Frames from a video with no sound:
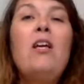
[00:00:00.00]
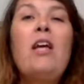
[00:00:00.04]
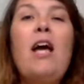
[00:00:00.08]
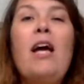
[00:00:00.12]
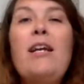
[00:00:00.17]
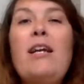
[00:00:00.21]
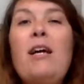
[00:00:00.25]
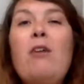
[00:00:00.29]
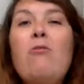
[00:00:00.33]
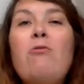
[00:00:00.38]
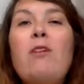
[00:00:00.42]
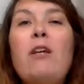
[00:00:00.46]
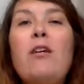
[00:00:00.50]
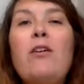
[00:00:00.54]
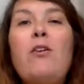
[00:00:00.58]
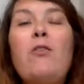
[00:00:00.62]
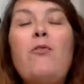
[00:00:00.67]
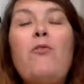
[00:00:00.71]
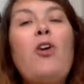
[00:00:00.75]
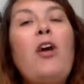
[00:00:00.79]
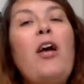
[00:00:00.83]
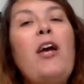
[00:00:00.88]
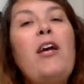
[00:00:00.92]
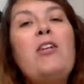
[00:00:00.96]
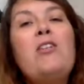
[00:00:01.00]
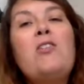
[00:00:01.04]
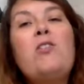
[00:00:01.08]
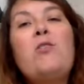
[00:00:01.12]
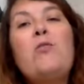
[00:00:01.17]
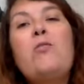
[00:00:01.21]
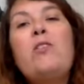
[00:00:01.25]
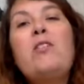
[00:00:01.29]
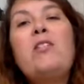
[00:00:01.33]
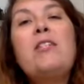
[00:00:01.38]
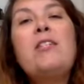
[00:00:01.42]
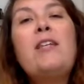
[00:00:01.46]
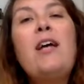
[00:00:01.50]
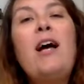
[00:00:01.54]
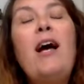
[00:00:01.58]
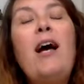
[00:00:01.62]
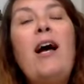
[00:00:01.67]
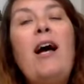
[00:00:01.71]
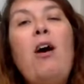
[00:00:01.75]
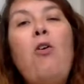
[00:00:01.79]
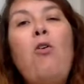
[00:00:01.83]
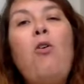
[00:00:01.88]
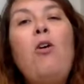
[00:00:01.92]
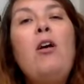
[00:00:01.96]
an outline of, okay, so this is
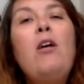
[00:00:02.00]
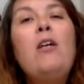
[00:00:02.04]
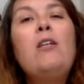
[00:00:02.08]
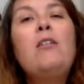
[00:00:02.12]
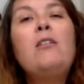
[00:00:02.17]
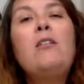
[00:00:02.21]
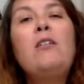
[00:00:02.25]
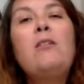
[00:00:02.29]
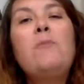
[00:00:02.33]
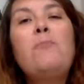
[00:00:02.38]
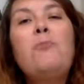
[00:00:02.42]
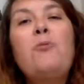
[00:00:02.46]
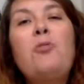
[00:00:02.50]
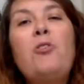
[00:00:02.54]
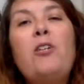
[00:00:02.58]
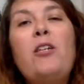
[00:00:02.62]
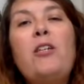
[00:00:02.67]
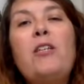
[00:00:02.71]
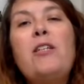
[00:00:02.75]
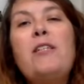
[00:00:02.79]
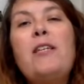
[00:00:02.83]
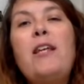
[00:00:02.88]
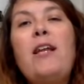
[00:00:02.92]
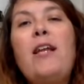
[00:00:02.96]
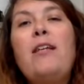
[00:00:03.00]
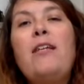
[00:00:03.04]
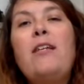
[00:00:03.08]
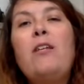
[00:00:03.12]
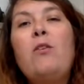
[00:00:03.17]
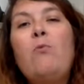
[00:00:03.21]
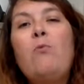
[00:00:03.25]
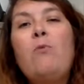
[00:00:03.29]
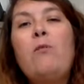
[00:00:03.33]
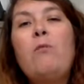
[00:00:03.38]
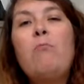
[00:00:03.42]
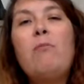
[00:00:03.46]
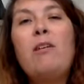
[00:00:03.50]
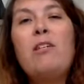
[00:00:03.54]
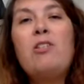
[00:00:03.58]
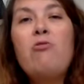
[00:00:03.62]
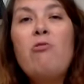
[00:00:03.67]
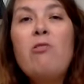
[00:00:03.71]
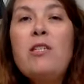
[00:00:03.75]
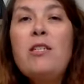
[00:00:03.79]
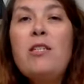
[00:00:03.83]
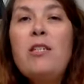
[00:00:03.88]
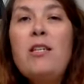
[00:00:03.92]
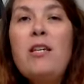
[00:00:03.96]
how this project is aligning with my
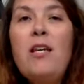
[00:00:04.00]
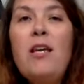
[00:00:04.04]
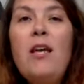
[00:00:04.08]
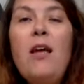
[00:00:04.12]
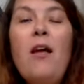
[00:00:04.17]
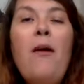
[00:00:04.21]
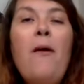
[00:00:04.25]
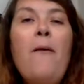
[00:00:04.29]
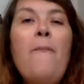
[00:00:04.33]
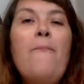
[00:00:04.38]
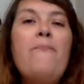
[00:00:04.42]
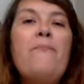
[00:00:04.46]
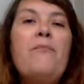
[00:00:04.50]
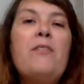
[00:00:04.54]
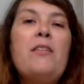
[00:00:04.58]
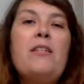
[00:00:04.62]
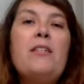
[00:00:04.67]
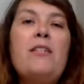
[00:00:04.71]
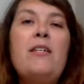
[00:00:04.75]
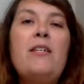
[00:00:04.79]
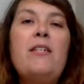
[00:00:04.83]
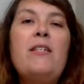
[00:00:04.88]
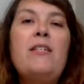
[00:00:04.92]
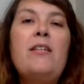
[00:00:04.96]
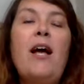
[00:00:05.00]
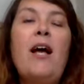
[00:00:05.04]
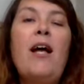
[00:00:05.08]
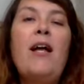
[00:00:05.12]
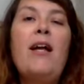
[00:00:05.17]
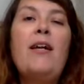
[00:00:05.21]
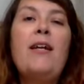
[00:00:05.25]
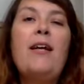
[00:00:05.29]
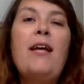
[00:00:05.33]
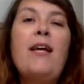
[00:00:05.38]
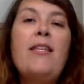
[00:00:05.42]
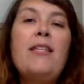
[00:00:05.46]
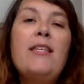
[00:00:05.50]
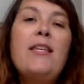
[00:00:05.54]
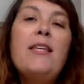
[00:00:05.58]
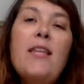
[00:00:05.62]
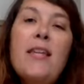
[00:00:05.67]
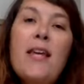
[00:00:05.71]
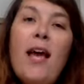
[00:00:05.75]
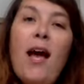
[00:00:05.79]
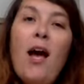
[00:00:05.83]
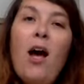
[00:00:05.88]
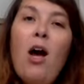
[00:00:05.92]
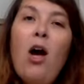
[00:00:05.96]
strategy. This is an
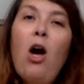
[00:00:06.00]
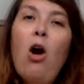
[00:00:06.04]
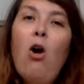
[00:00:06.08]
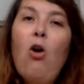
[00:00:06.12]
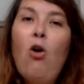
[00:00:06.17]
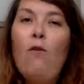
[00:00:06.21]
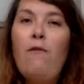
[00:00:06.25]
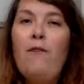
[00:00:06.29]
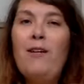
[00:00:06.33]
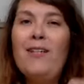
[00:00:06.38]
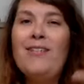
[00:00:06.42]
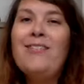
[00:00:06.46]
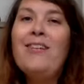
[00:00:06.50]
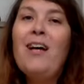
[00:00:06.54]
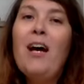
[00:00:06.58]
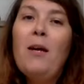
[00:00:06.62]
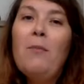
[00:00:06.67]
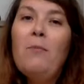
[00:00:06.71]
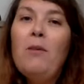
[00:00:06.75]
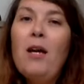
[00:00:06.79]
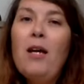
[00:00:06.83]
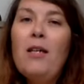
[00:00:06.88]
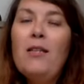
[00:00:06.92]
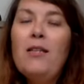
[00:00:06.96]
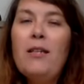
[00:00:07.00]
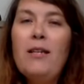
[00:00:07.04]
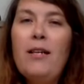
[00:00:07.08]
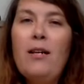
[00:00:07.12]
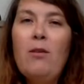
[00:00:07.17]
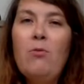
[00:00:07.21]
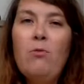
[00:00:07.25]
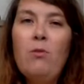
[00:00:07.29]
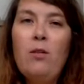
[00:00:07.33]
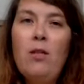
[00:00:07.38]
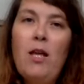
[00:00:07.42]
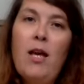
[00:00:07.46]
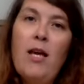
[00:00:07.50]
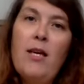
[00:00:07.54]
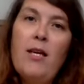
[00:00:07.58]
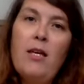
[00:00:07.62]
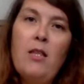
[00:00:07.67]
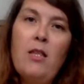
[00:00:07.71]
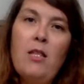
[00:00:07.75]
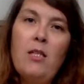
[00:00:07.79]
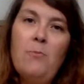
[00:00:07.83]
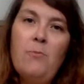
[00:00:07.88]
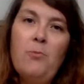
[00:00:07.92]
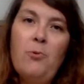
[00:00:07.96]
idea of a timeline that I would like
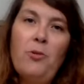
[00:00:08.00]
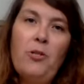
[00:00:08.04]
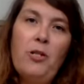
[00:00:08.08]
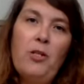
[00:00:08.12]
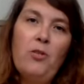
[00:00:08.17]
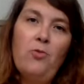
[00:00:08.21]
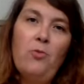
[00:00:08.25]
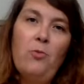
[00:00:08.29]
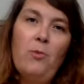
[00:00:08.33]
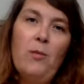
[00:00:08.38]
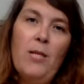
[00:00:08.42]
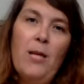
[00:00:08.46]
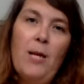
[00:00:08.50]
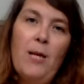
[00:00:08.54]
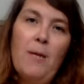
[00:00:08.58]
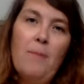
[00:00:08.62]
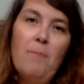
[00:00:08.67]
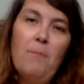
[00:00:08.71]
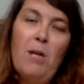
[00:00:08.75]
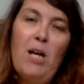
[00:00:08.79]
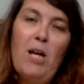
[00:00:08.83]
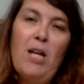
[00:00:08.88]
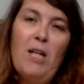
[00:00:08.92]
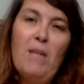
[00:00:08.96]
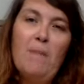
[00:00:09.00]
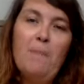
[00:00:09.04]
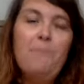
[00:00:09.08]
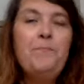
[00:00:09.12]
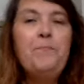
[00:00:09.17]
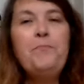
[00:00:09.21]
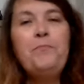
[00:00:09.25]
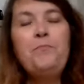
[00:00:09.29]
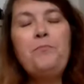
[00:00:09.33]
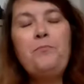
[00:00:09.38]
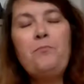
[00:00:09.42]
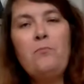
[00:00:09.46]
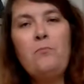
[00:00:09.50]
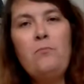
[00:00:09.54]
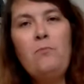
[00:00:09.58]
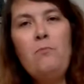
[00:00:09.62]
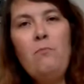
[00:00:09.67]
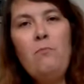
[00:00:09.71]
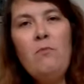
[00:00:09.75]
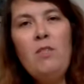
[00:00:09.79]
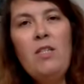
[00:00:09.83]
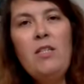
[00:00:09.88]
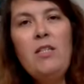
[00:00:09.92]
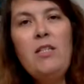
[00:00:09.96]
this project to be done by.
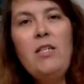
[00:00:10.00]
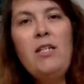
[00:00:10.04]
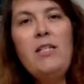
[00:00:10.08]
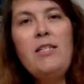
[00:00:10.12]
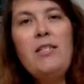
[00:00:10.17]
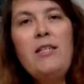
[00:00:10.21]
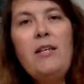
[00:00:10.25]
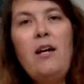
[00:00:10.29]
These